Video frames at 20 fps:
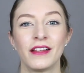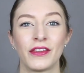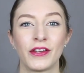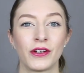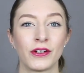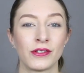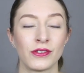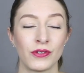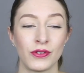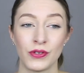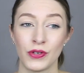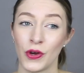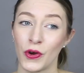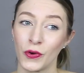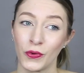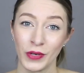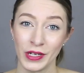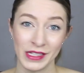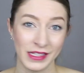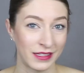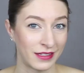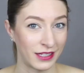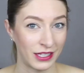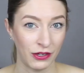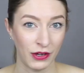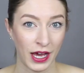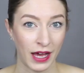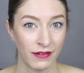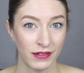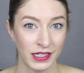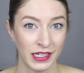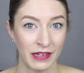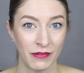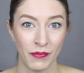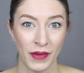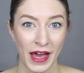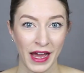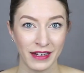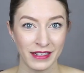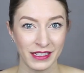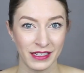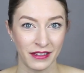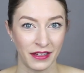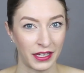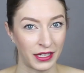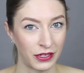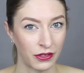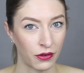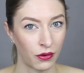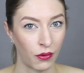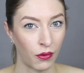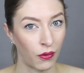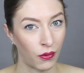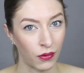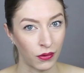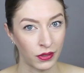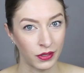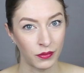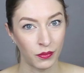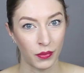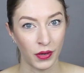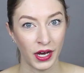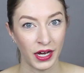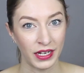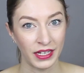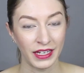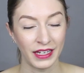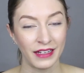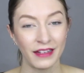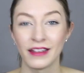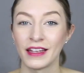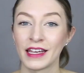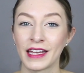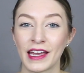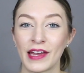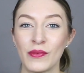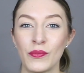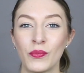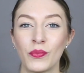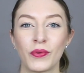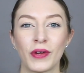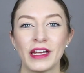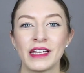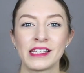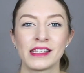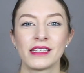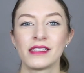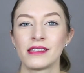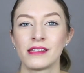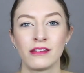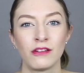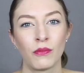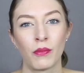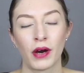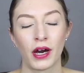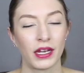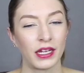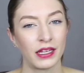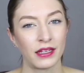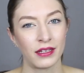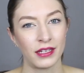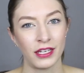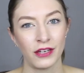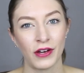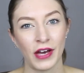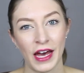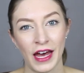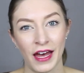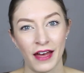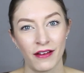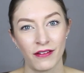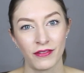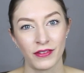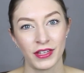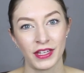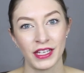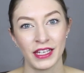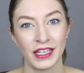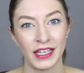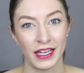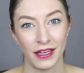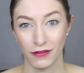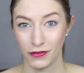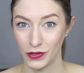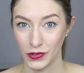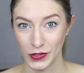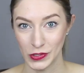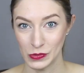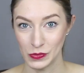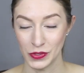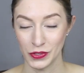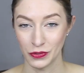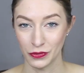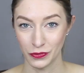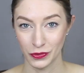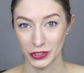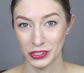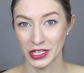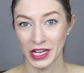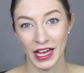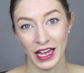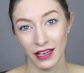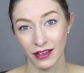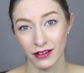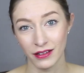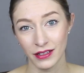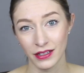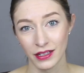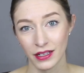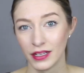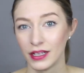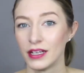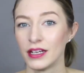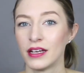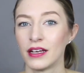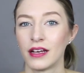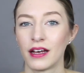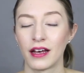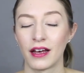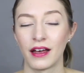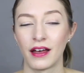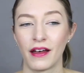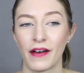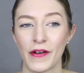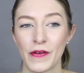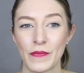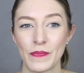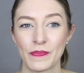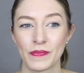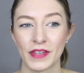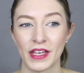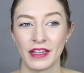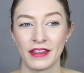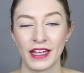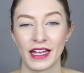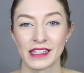There is no reason that you have to get back to your old body. Embrace this new body that you have that gave you this beautiful child. And